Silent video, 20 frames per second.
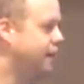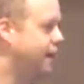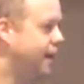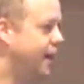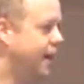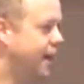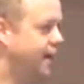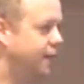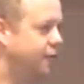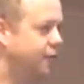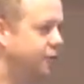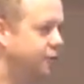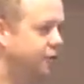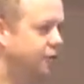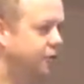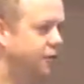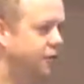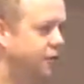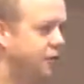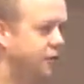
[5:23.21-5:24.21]
and
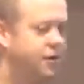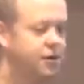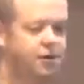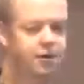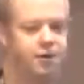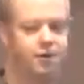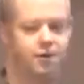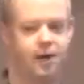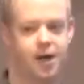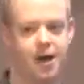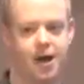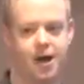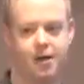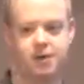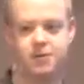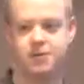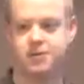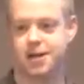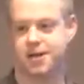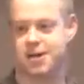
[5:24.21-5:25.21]
learn
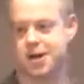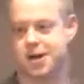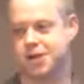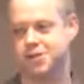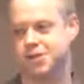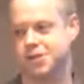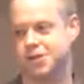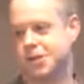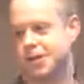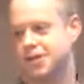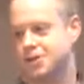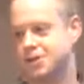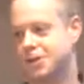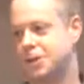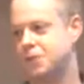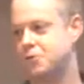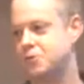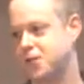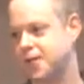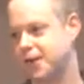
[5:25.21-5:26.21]
new technology and try
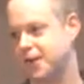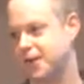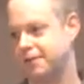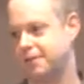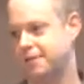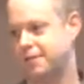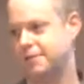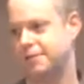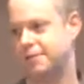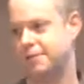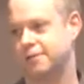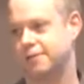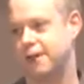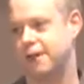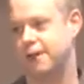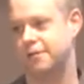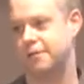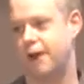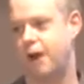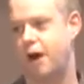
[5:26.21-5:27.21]
new things
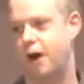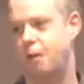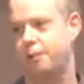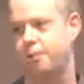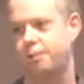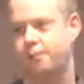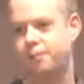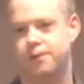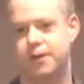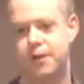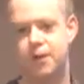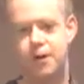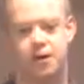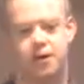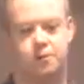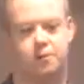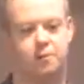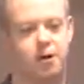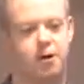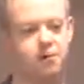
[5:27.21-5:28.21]
and help
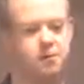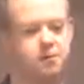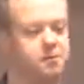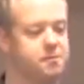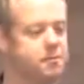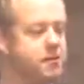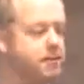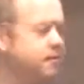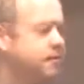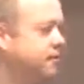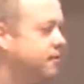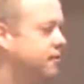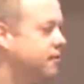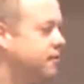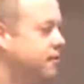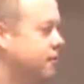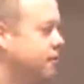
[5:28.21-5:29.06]
other parts of the business.